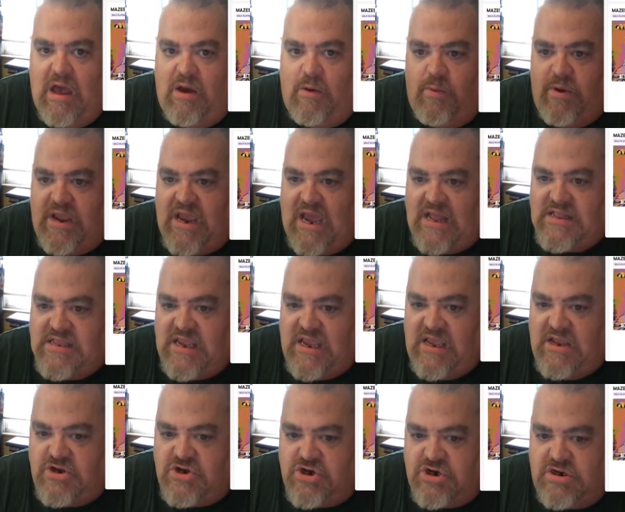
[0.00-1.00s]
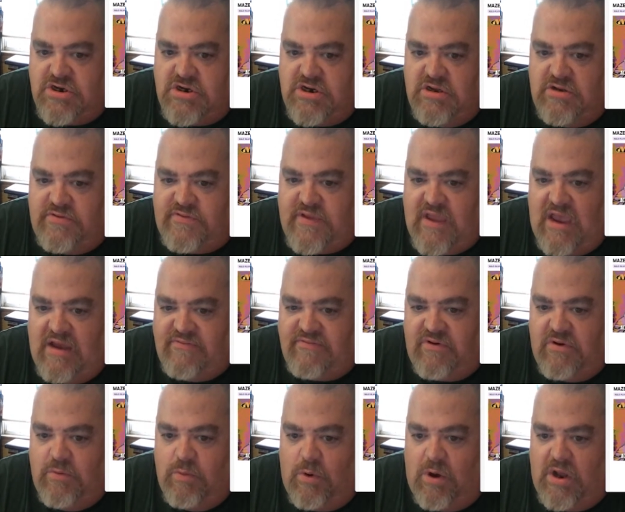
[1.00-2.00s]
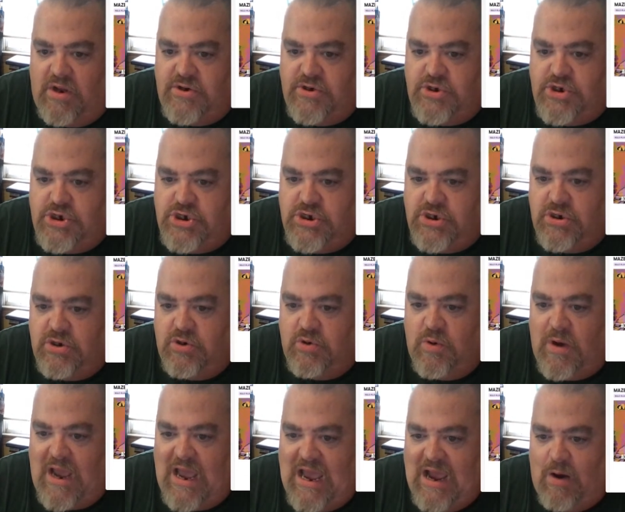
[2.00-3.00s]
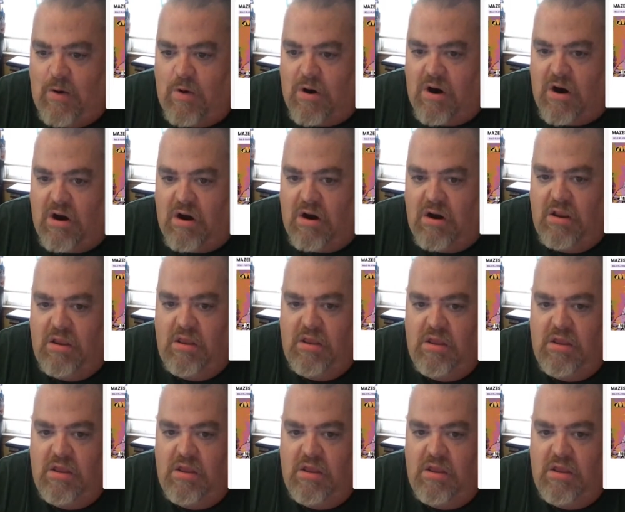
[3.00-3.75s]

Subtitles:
we got to introduce everyone to our